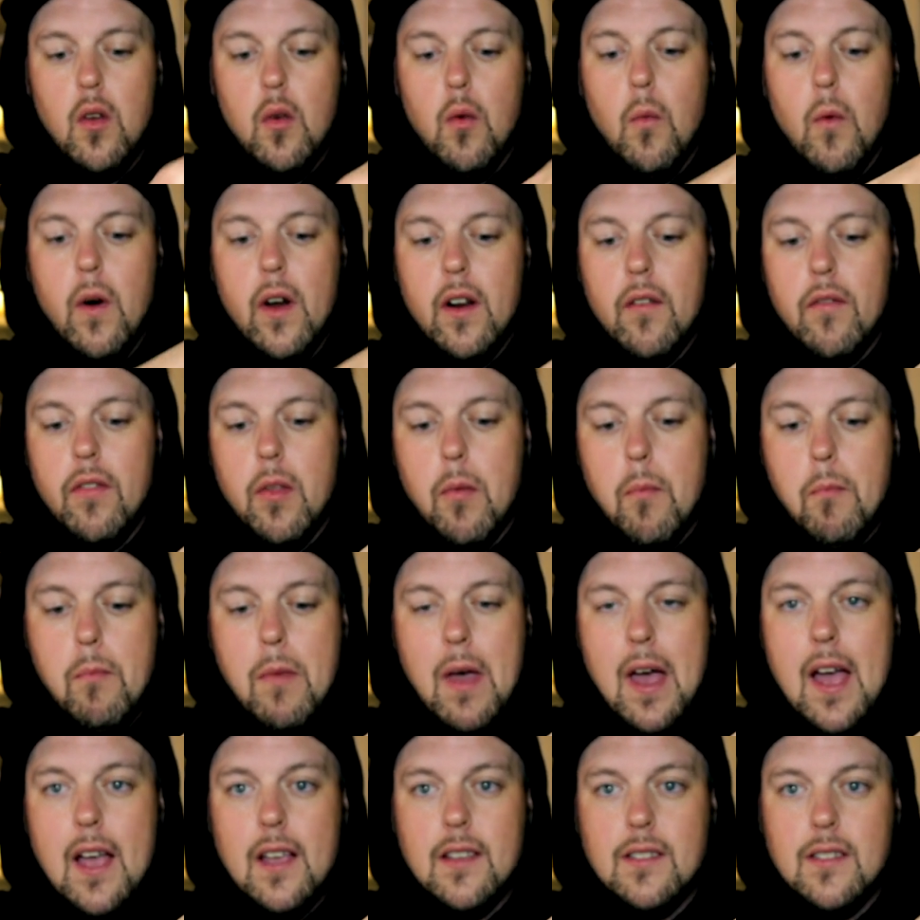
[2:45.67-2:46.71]
one of the
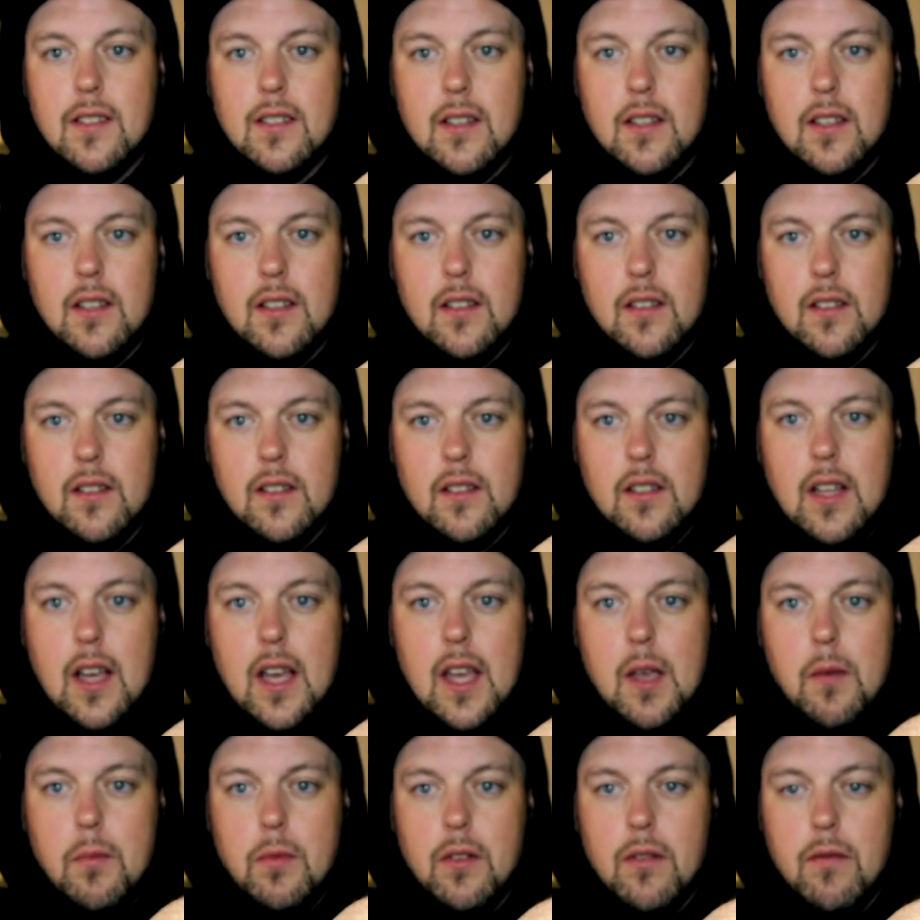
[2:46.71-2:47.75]
best
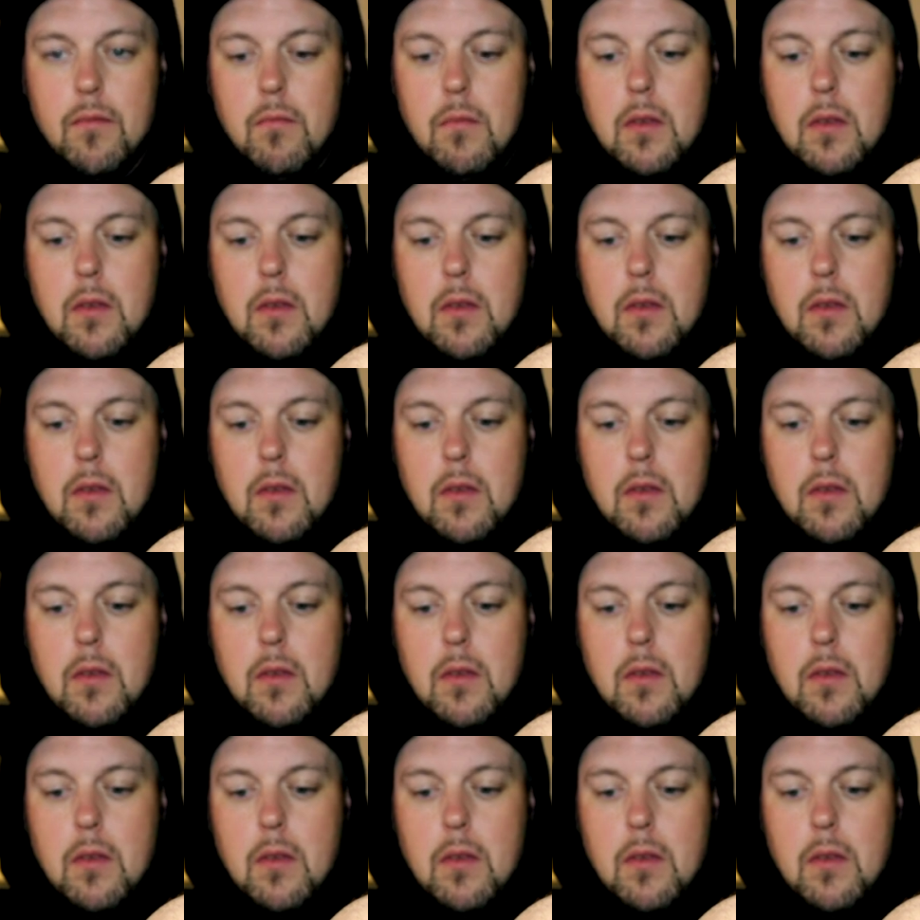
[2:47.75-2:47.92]
types of